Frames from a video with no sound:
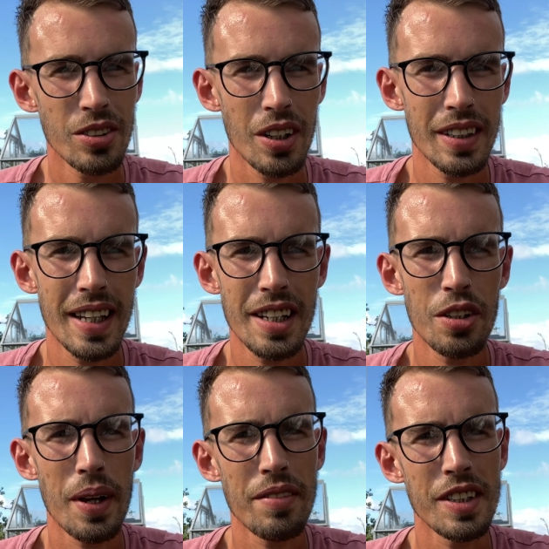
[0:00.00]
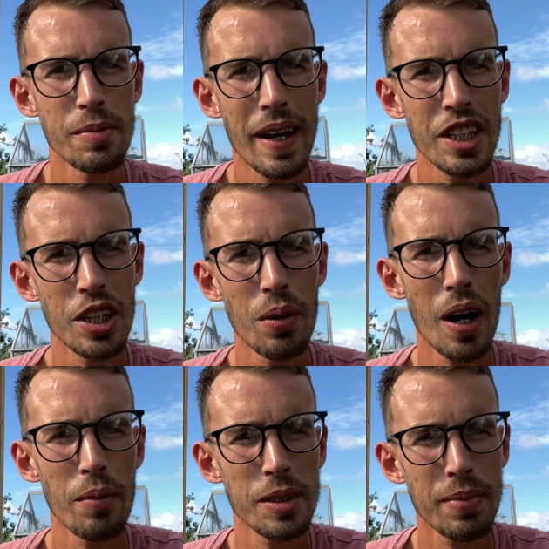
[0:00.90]
So I didn't do anything special. I
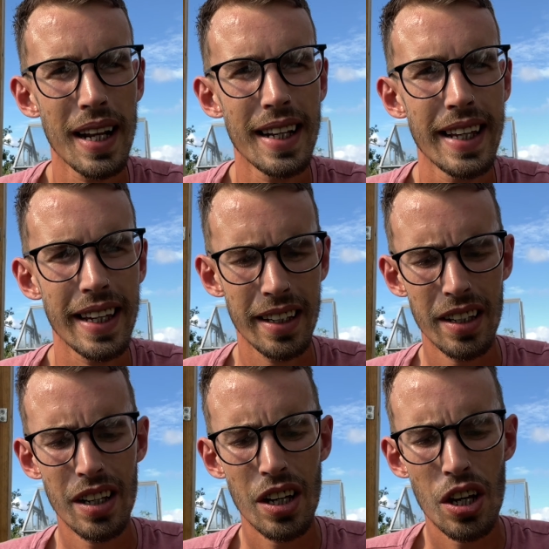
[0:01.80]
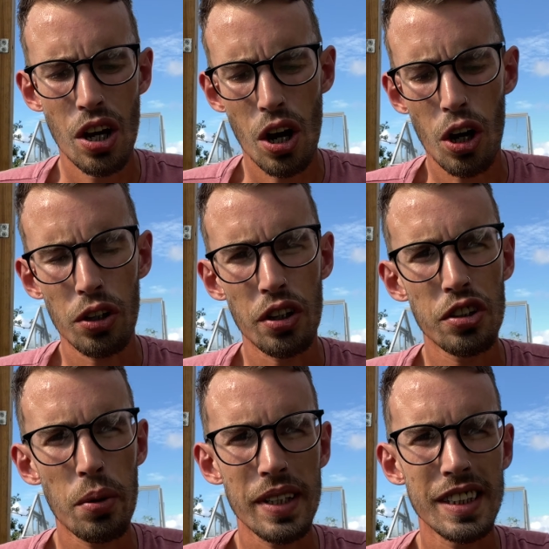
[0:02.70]
was planning on
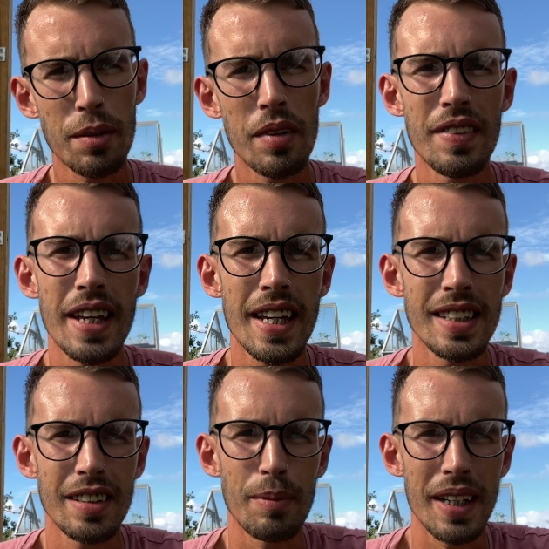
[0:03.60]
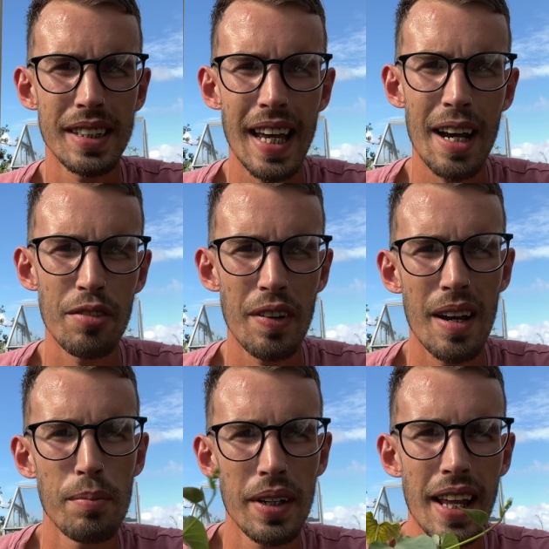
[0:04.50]
doing some of these myself,
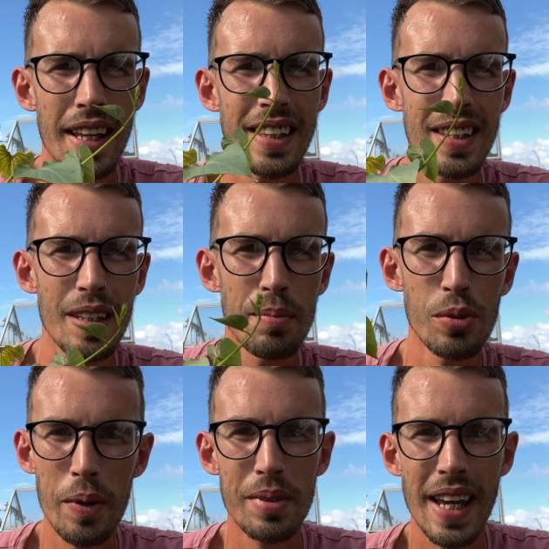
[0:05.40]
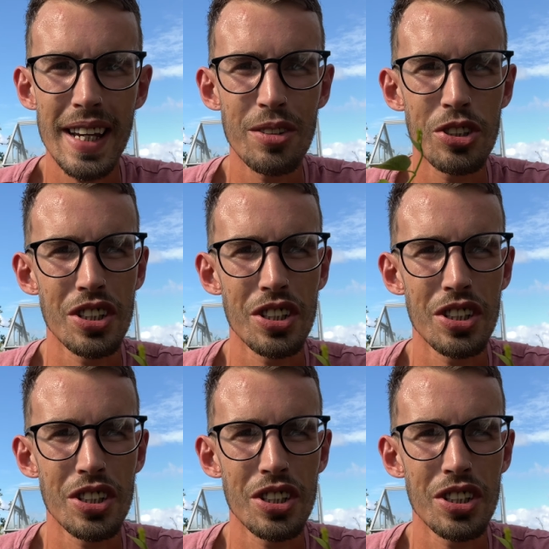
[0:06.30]
but then the sweet potatoes just